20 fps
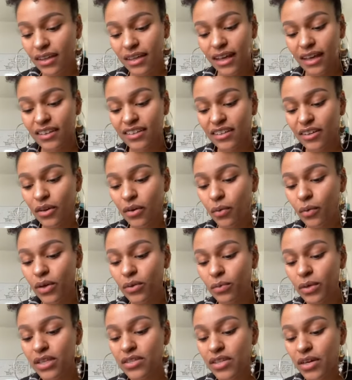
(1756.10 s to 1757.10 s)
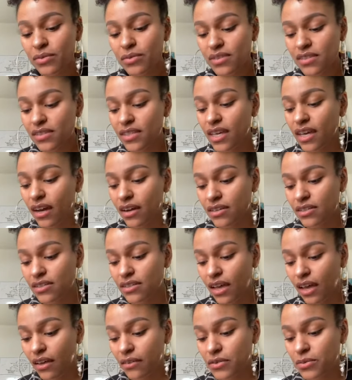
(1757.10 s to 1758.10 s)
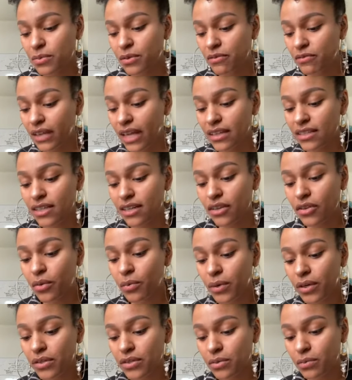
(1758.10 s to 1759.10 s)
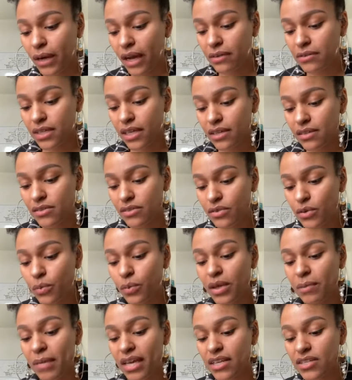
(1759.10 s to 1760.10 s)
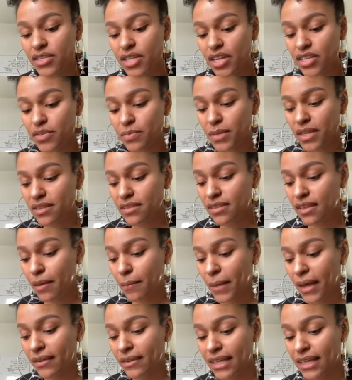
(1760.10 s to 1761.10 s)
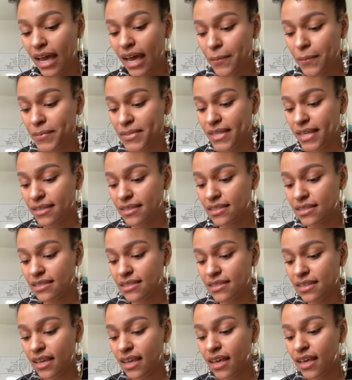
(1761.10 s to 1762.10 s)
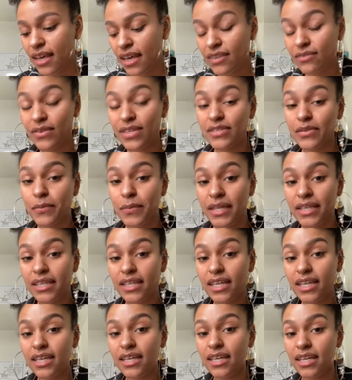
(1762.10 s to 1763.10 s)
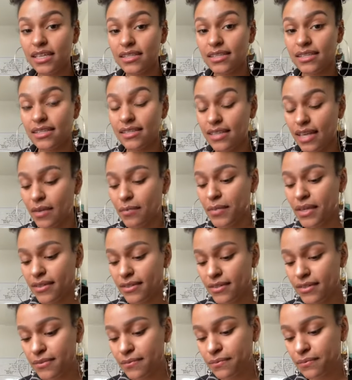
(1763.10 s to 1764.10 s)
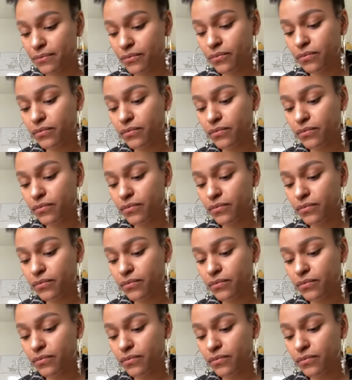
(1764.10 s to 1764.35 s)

Again, when we don't see ourselves reflected in the world around us, we make judgments about the absence. Invisibility is a statement.